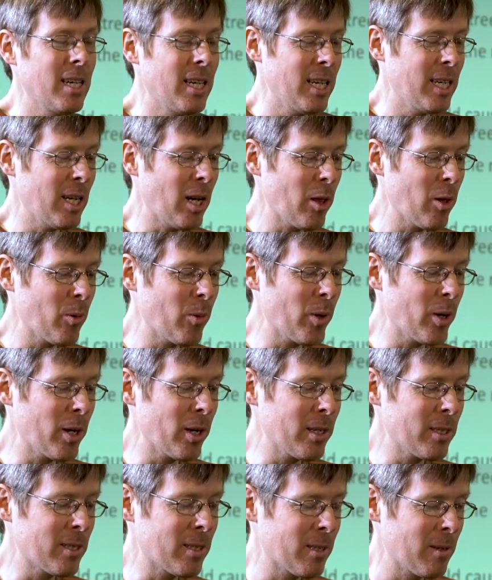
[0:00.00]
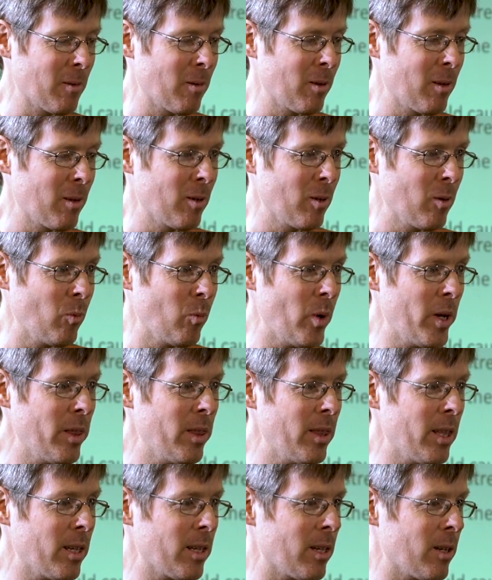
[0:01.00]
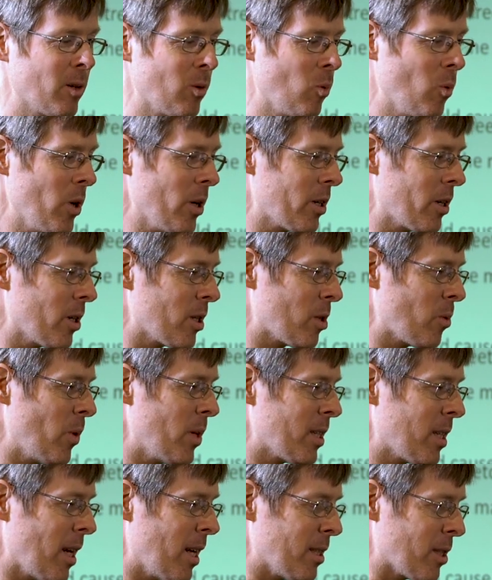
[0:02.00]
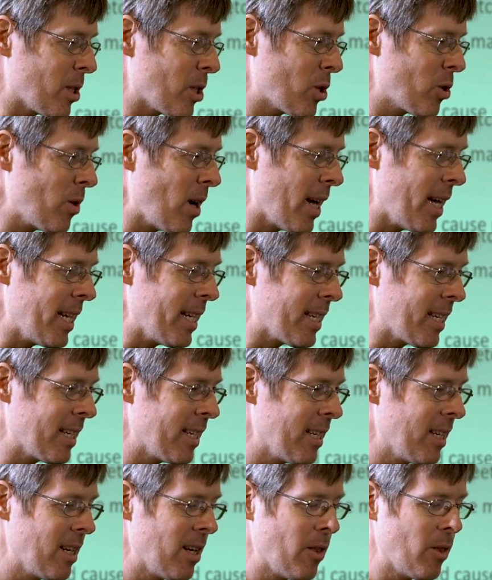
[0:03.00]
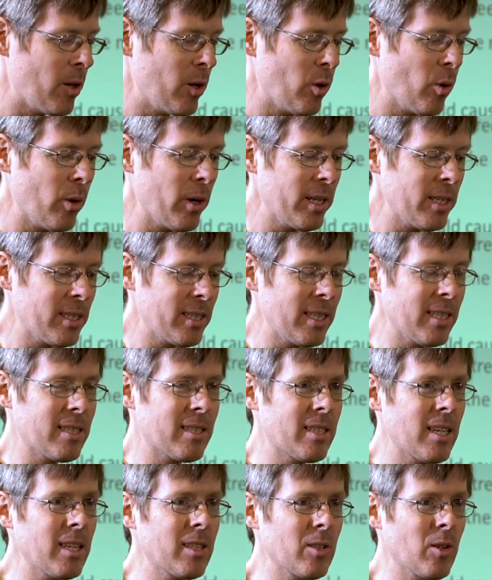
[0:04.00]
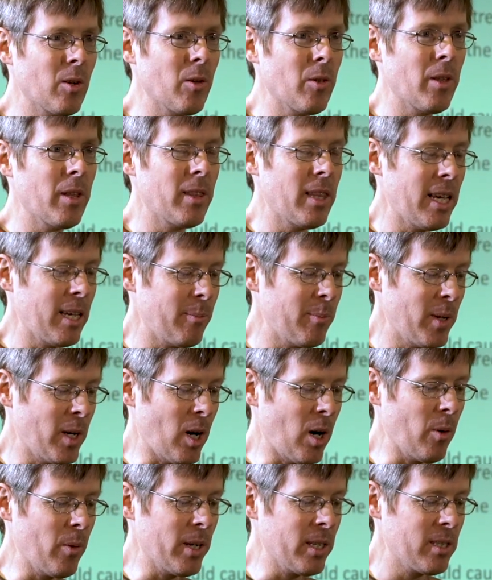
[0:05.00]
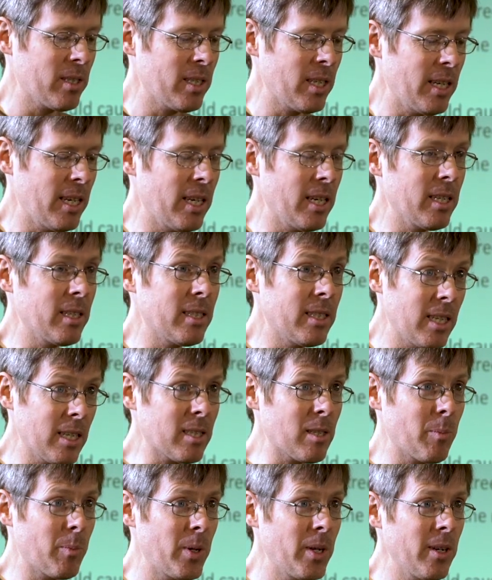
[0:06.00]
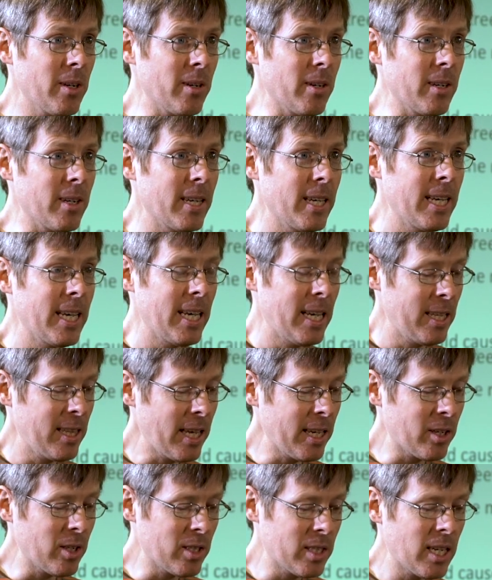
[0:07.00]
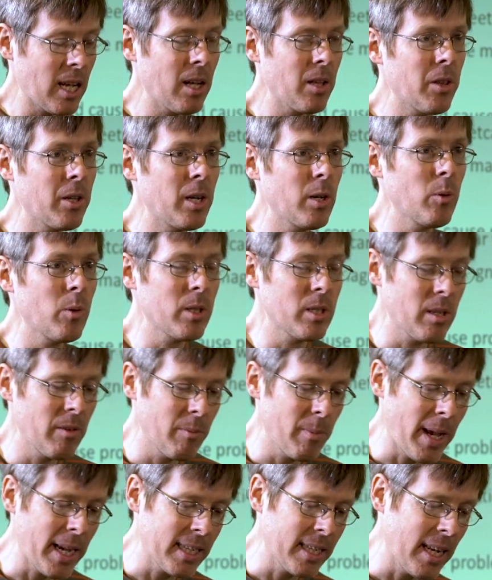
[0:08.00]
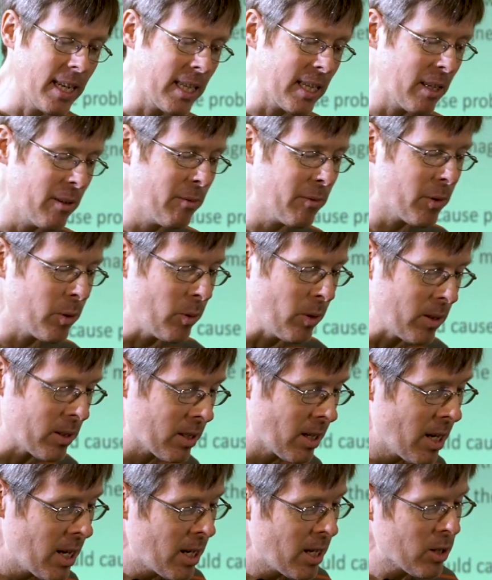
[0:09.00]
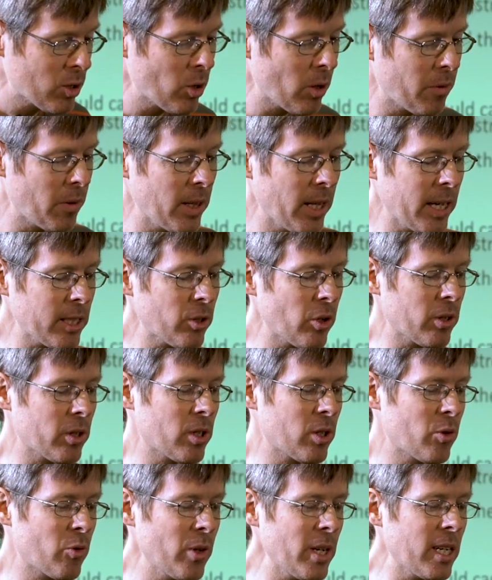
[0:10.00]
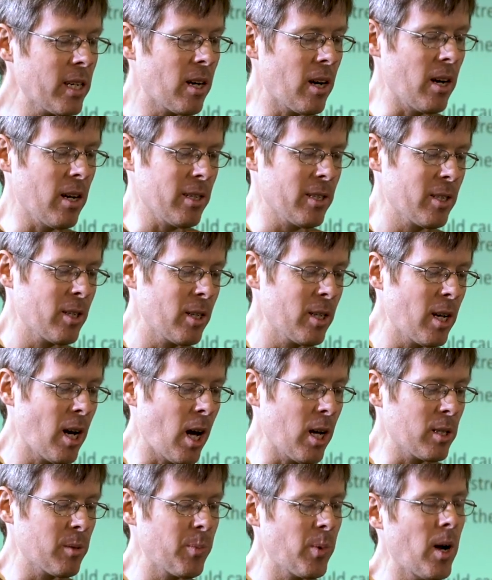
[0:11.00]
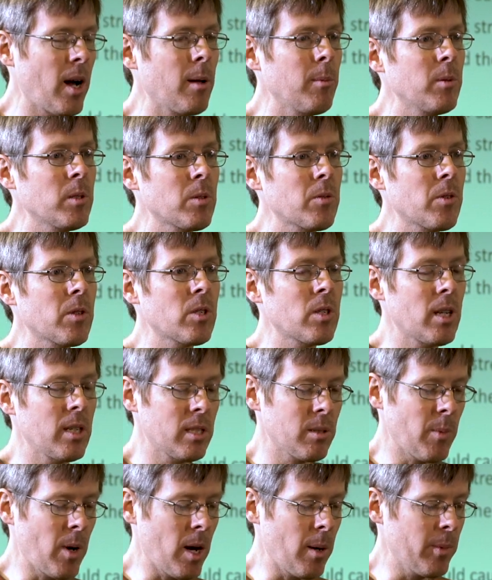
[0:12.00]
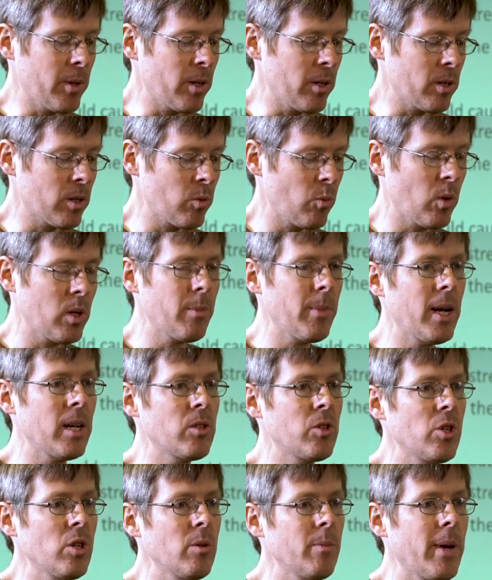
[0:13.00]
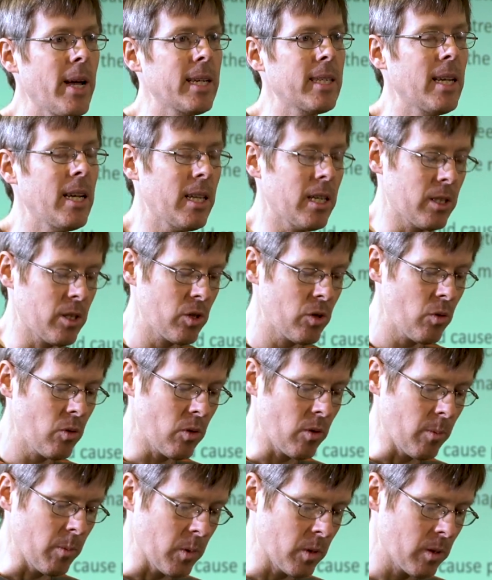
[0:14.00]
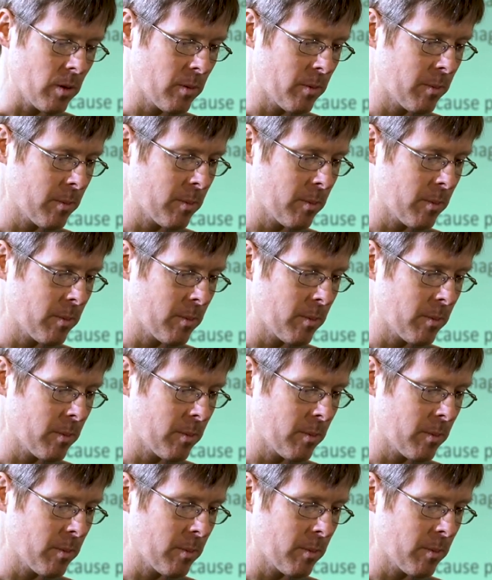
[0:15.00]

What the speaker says: In other words, when the workers went on strike, the noisy signal that they'd been always seeing disappeared, and they could tell that it was of magnetic influence. So if electric streetcars could cause problems for seismometers, what about geomagnetic storms?